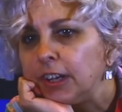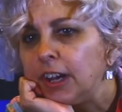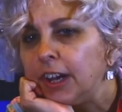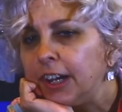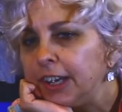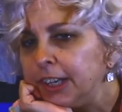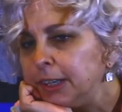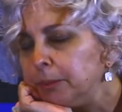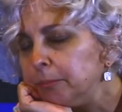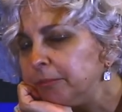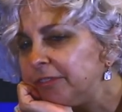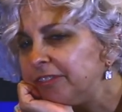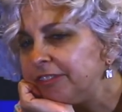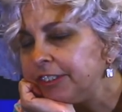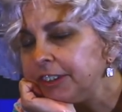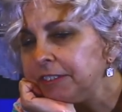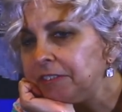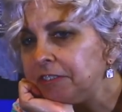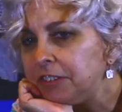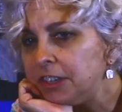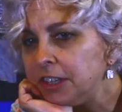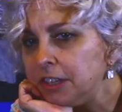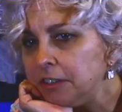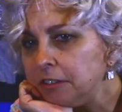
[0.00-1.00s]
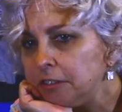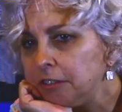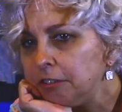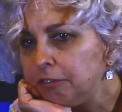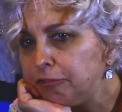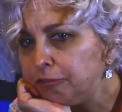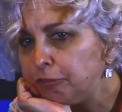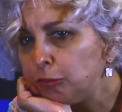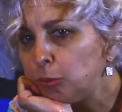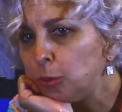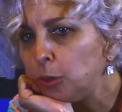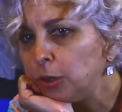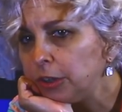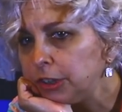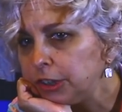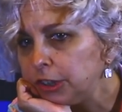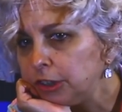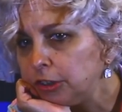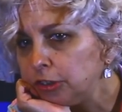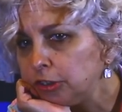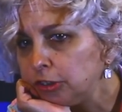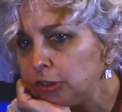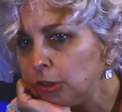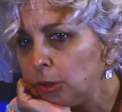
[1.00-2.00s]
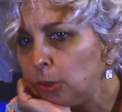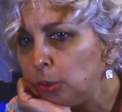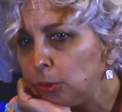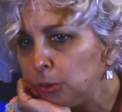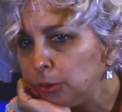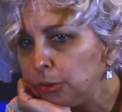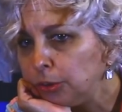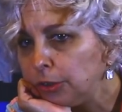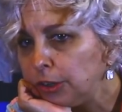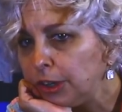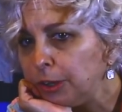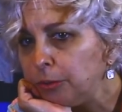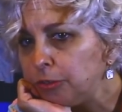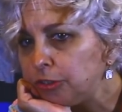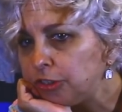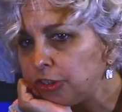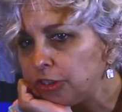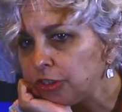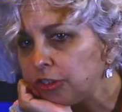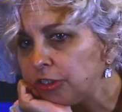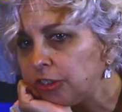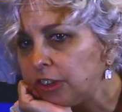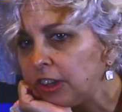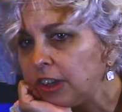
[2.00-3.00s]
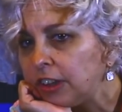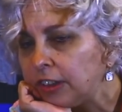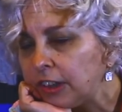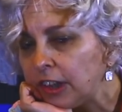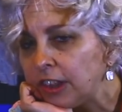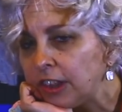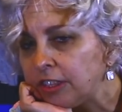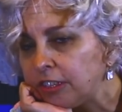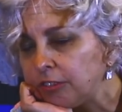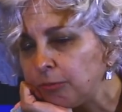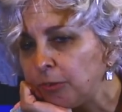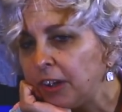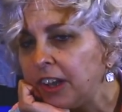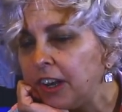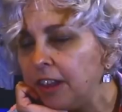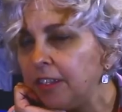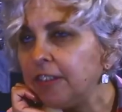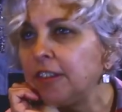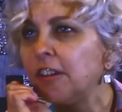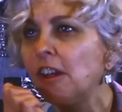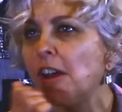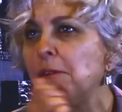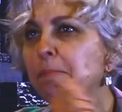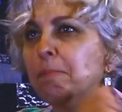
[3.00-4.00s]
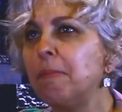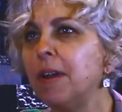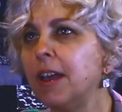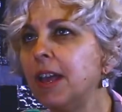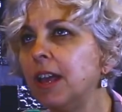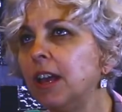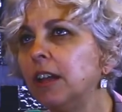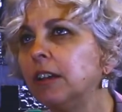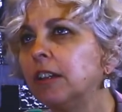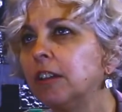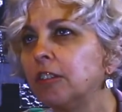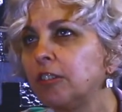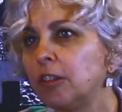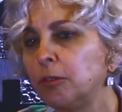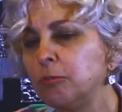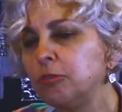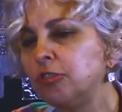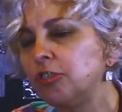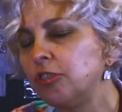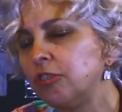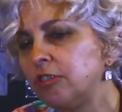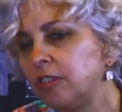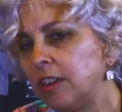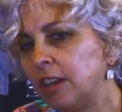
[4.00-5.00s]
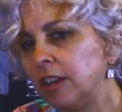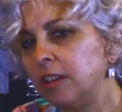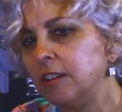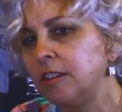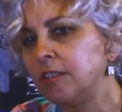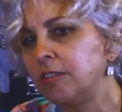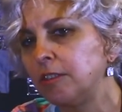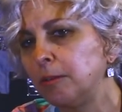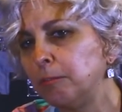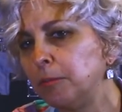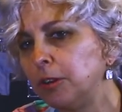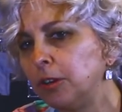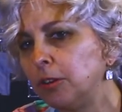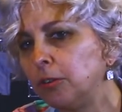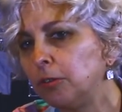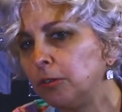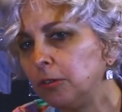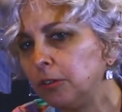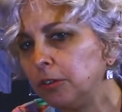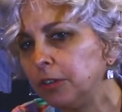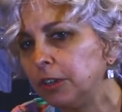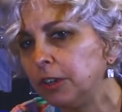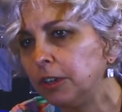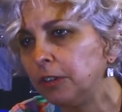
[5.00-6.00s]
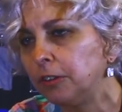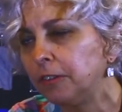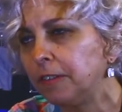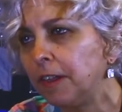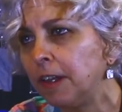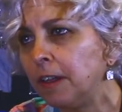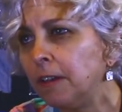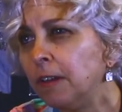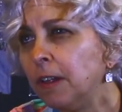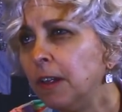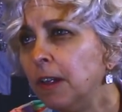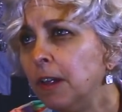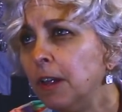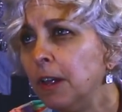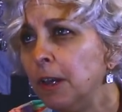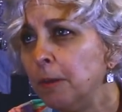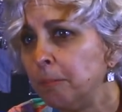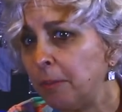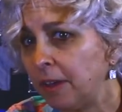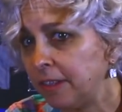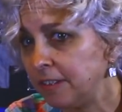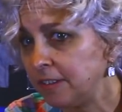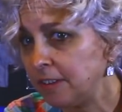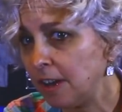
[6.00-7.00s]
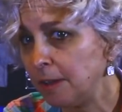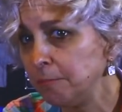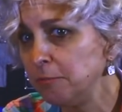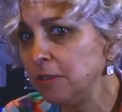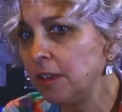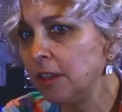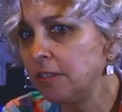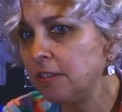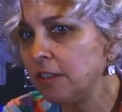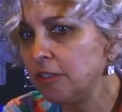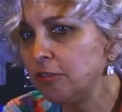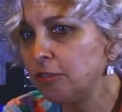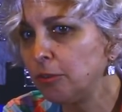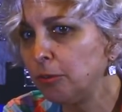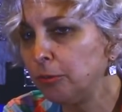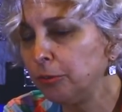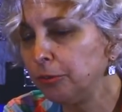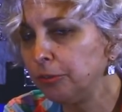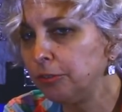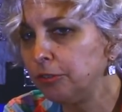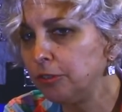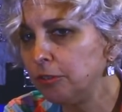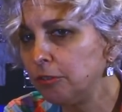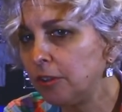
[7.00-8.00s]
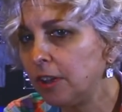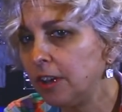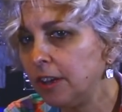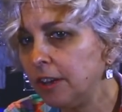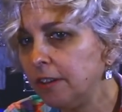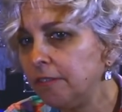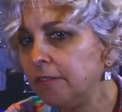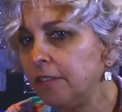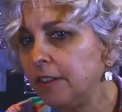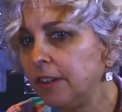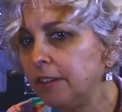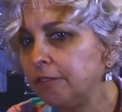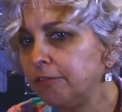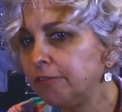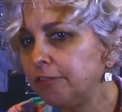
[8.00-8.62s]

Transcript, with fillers: I am 54 years old. I was just, that's right at the top of my head, because I was just saying to somebody earlier that by the time you get this old, you kind of like